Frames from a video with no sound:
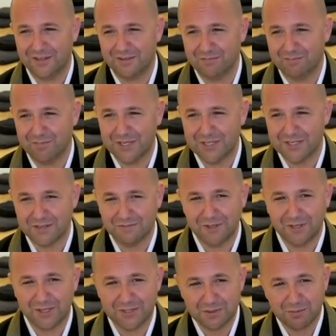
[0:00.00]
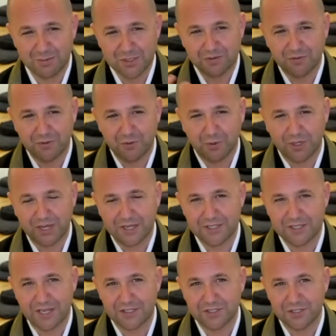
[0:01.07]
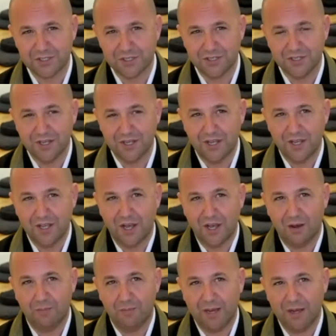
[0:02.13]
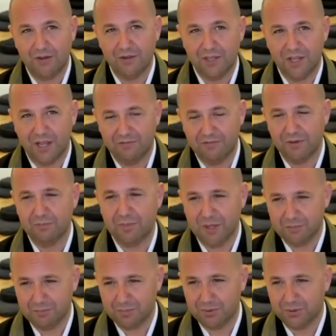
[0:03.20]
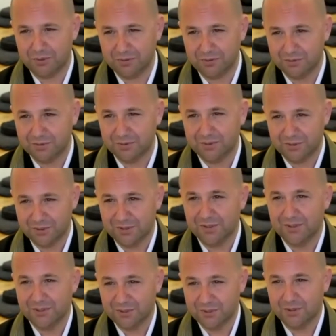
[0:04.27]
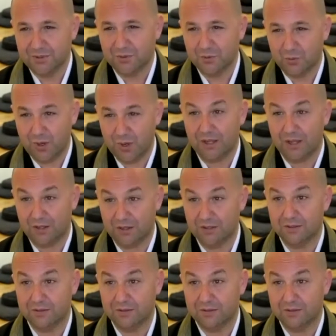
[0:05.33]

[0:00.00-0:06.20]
Because I feel like so much of your work is actually about loving people well.